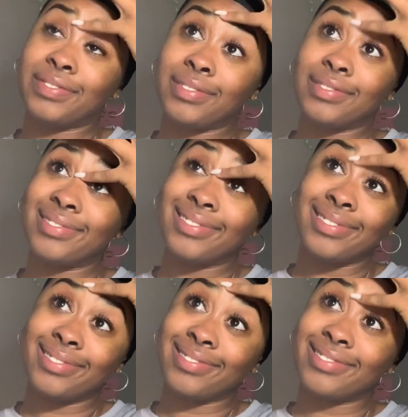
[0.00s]

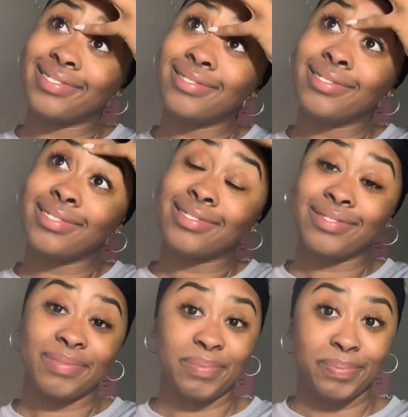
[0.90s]

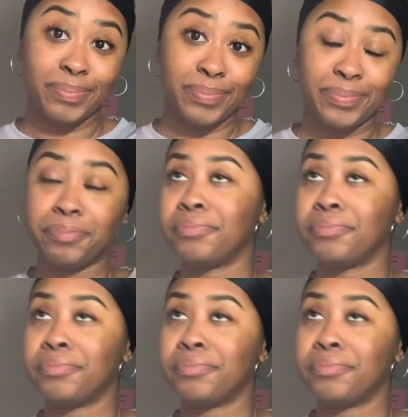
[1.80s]
(no one is talking)